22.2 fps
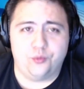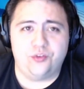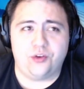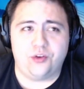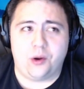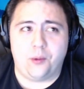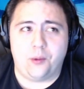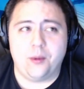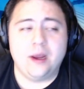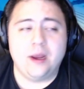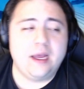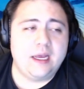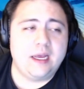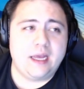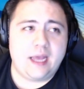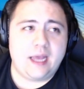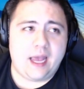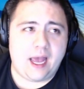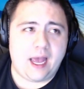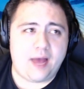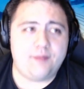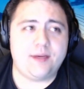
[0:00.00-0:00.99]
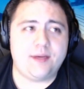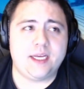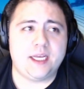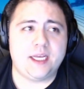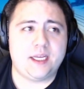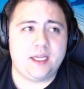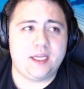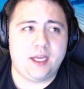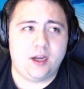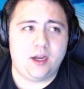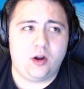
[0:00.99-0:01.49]
So
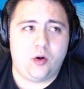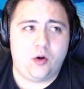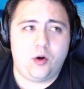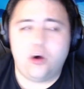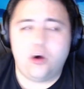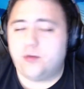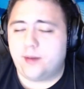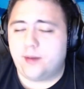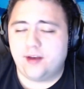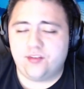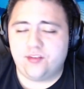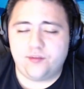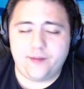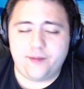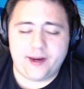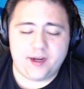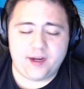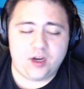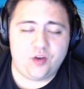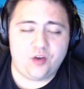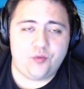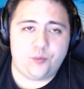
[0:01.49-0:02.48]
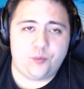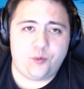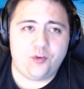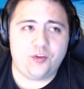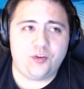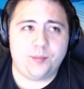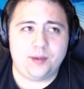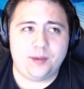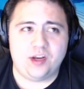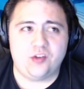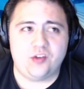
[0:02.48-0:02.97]
having you know home ice advantage
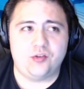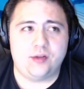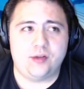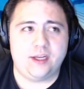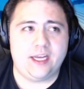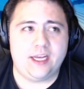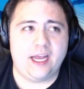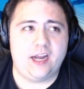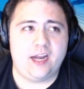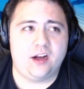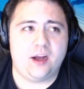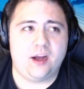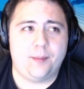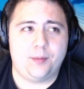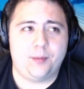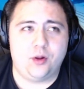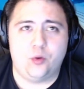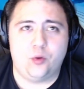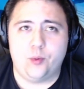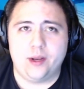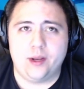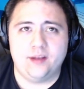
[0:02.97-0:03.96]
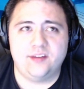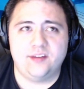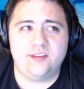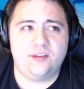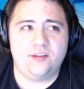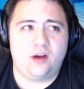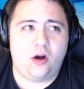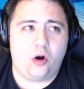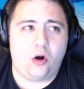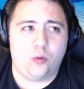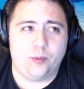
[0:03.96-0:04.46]
first to potentially get a couple of
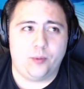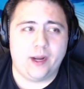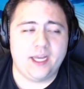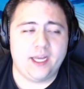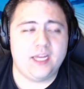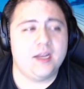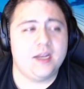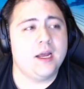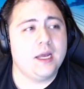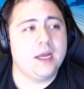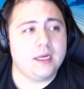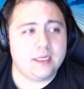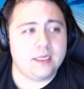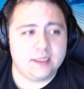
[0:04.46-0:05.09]
wins already,